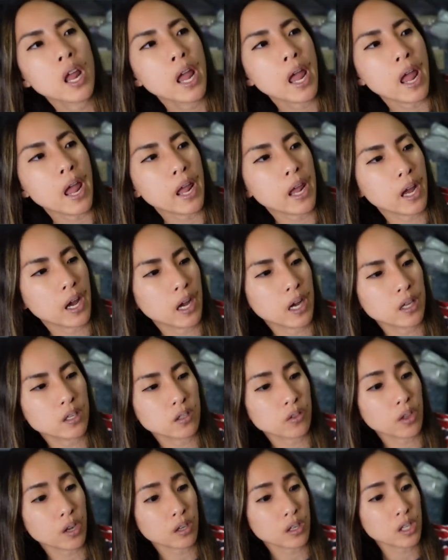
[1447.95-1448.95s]
and
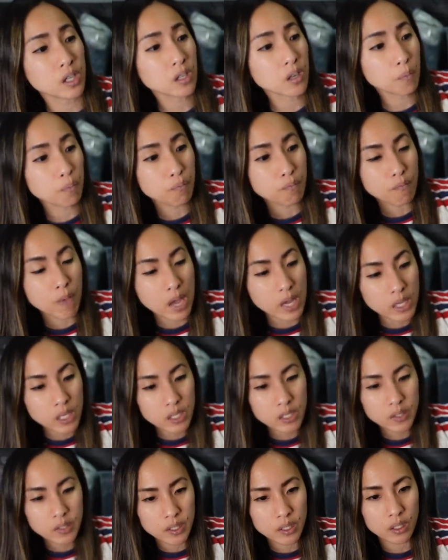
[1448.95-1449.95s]
they're in
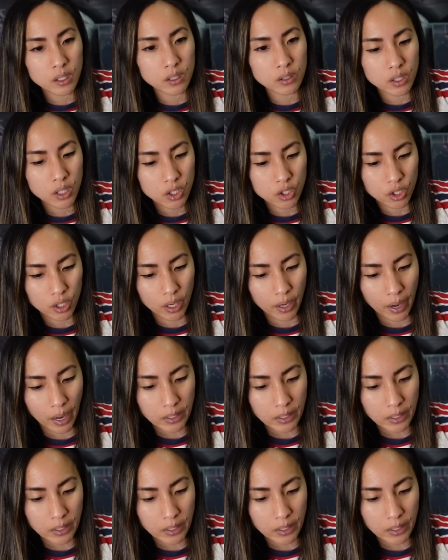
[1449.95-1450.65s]
amazing condition.